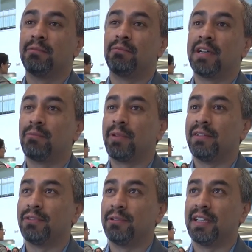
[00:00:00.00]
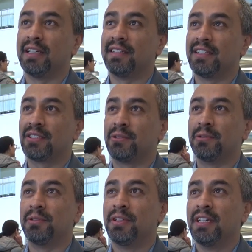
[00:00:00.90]
One way of doing it is
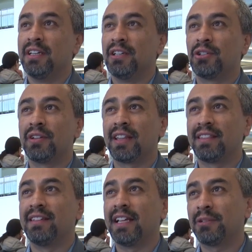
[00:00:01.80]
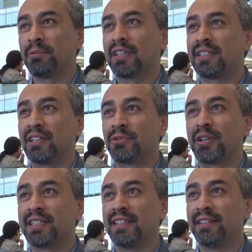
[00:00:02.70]
to ensure that the networks are
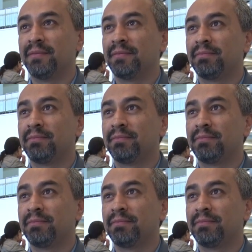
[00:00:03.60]
trusted,